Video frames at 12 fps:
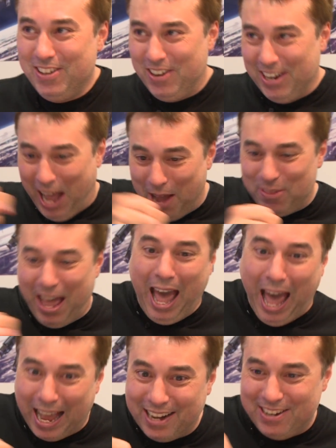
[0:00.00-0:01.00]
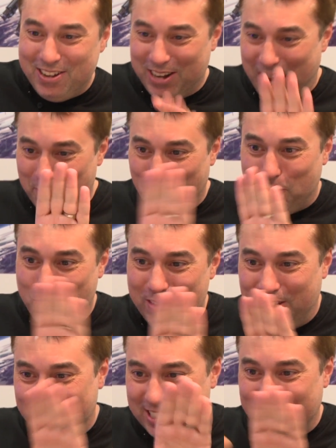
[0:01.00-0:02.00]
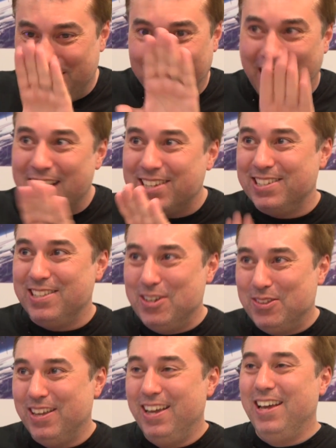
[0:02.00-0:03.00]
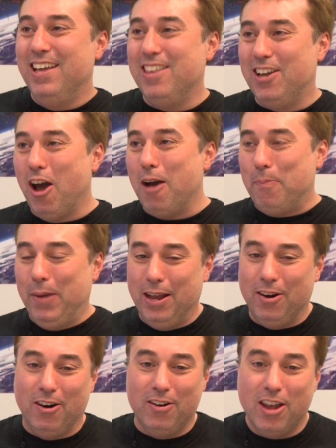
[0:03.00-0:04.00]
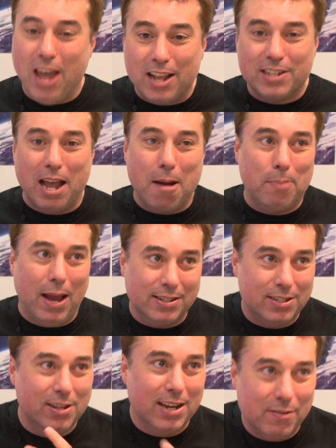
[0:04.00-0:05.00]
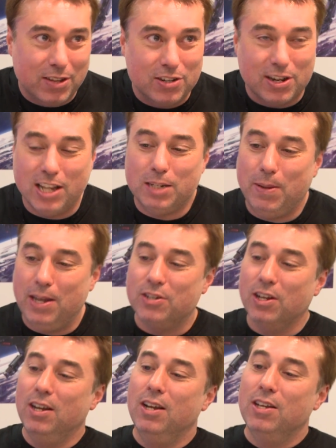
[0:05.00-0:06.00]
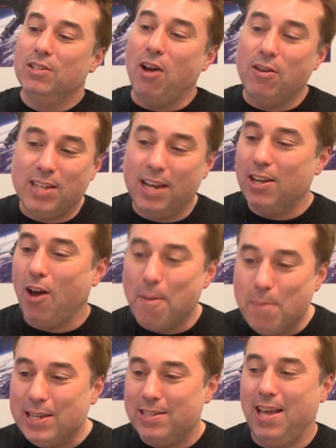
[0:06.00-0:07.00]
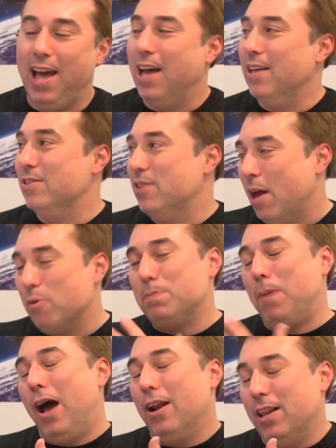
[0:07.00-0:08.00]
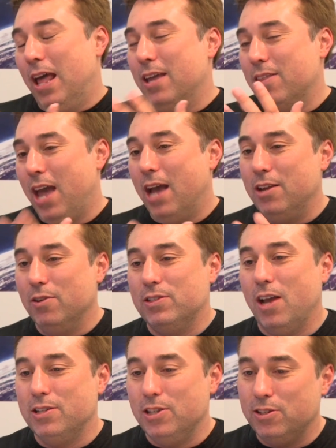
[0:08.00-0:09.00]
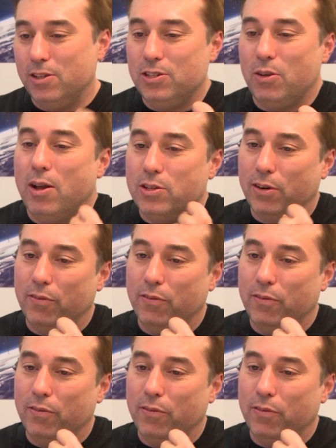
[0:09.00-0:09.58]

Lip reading: could have the hand, and you could see your legs in the cockpit, or you had a sound blaster. You could have digitized speech. So I was like, I missed that, and so that was part of like the idea of Star Citizen. So I